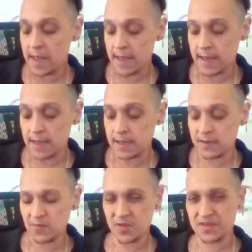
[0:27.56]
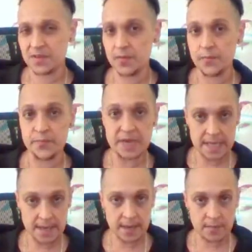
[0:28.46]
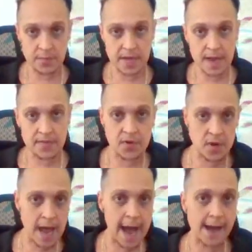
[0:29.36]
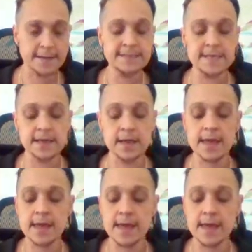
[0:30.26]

and what they're being by how they're acting,